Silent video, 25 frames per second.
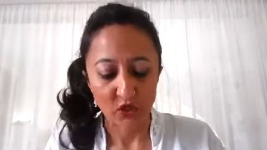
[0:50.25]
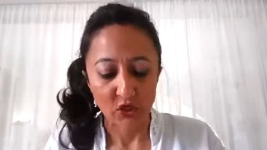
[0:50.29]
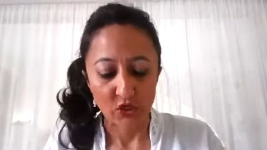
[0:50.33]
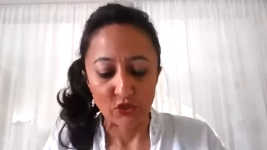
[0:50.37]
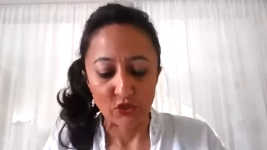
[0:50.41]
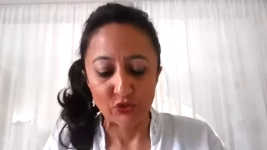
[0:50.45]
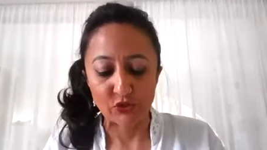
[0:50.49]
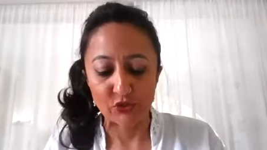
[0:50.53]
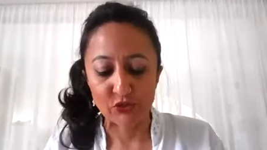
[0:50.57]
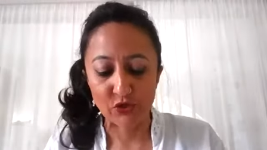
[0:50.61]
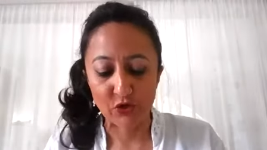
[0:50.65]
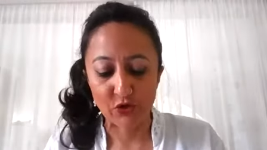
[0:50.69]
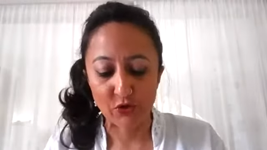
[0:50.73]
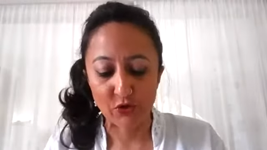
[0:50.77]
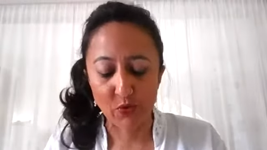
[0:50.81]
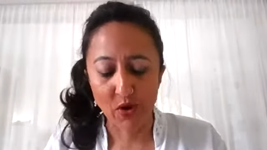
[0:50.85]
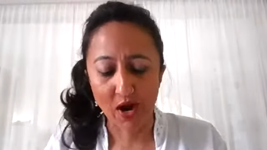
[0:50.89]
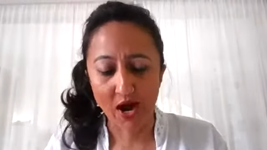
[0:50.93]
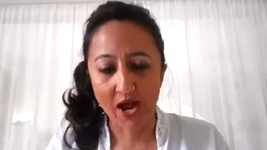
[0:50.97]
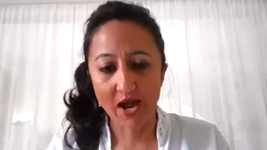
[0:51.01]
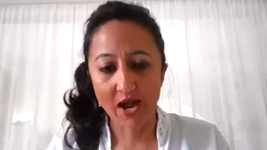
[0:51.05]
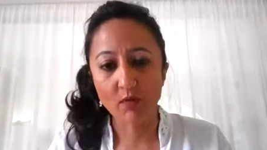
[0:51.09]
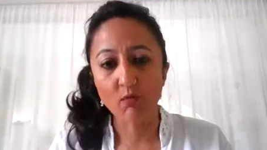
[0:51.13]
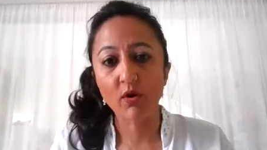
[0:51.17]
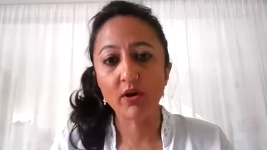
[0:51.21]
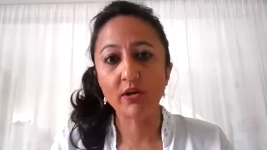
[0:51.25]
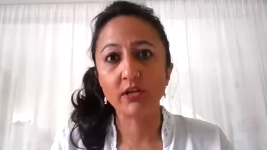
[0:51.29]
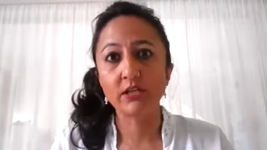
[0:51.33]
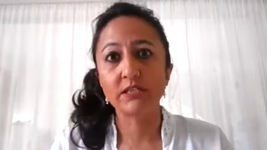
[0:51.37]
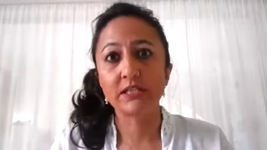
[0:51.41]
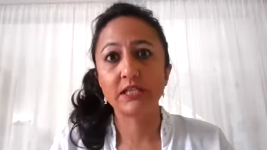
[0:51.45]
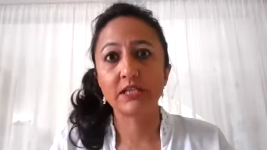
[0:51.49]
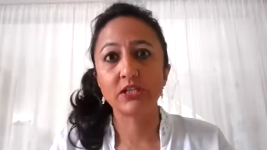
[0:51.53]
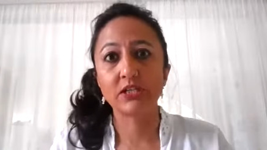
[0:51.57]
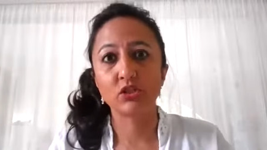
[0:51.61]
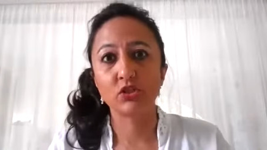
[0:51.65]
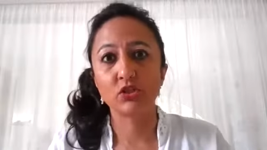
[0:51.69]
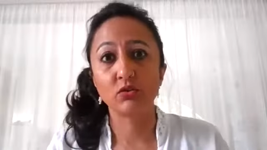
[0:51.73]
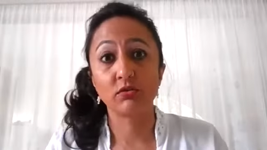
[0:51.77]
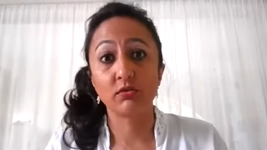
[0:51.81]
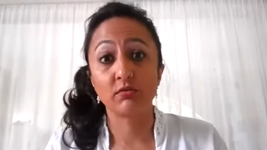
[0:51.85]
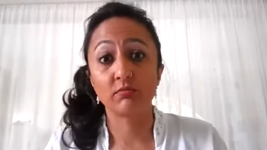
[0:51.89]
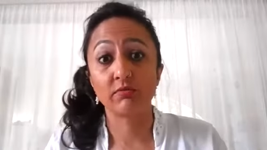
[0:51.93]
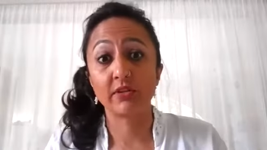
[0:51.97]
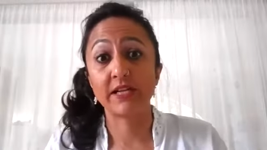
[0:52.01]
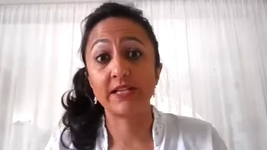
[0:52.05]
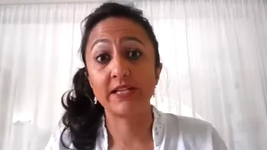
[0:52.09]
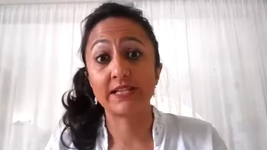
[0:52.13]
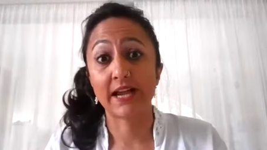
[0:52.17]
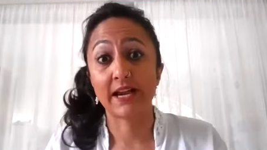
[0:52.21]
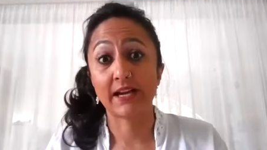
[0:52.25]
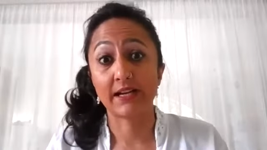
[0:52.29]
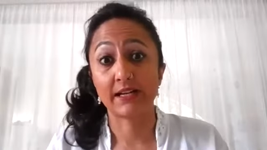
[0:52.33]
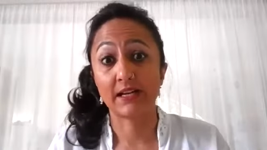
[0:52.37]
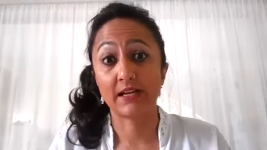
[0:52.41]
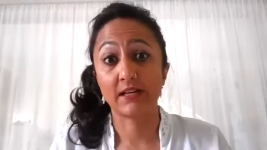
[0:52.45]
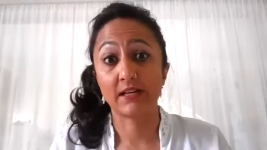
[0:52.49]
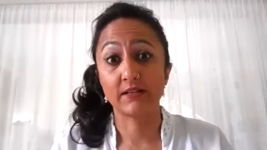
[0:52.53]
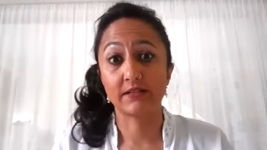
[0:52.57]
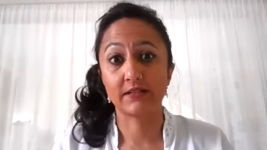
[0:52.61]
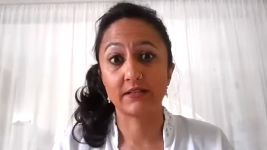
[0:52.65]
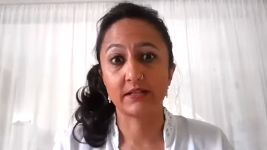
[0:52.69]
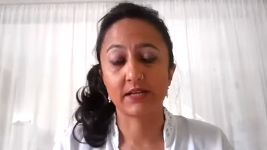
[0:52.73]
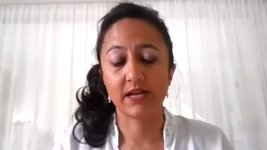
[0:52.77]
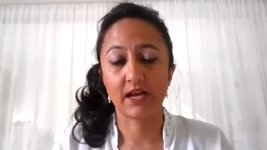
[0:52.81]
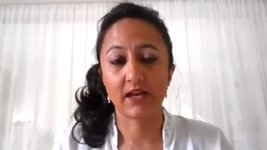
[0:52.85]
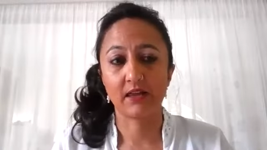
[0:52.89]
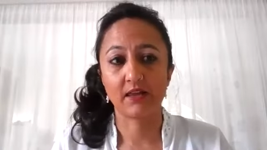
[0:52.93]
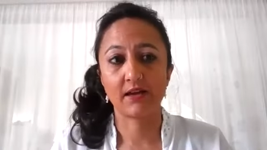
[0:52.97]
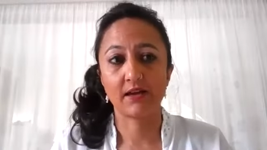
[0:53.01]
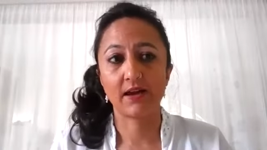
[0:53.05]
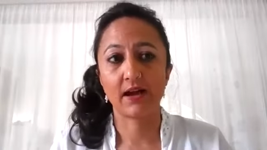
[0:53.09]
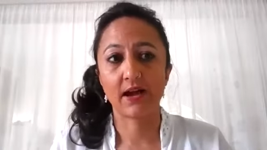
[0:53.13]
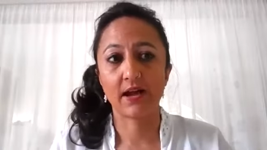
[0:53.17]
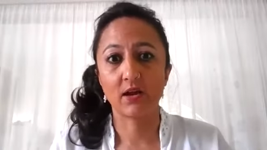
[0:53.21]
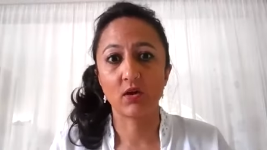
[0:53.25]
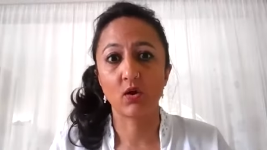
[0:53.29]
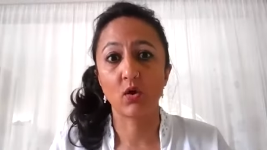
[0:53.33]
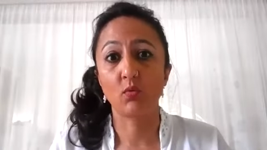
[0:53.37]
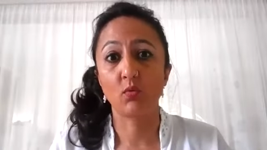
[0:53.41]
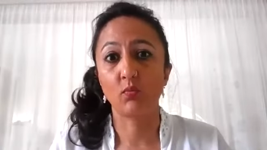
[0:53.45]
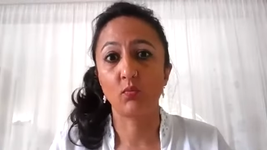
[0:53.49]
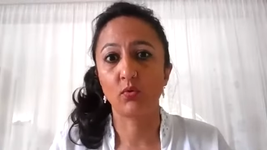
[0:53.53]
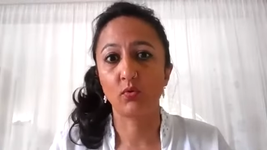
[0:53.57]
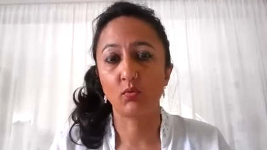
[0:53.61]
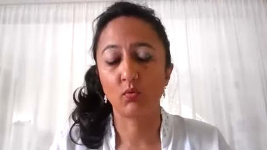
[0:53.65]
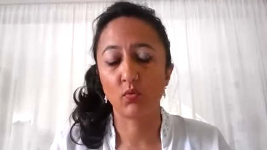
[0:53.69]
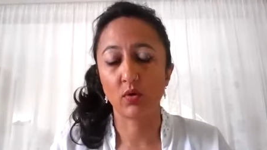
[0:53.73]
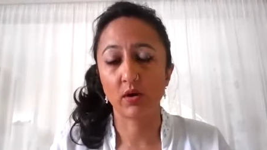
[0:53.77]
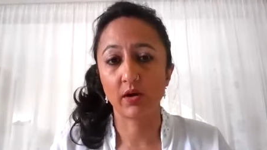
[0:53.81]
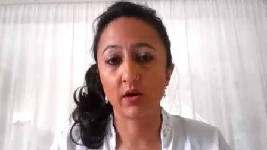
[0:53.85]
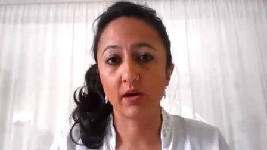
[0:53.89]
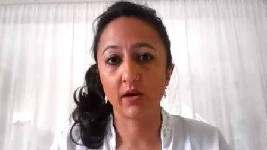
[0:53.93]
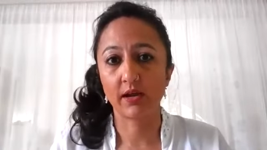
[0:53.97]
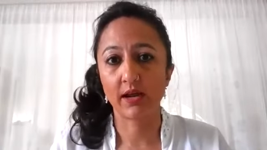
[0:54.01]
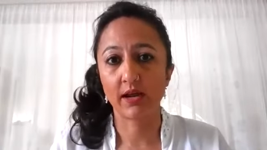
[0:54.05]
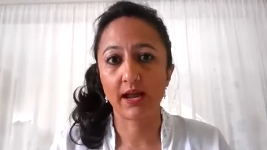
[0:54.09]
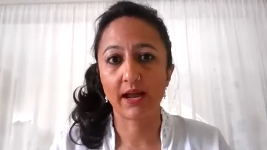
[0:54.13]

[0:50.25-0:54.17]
So I want to teach you 3 techniques today that I hope will work.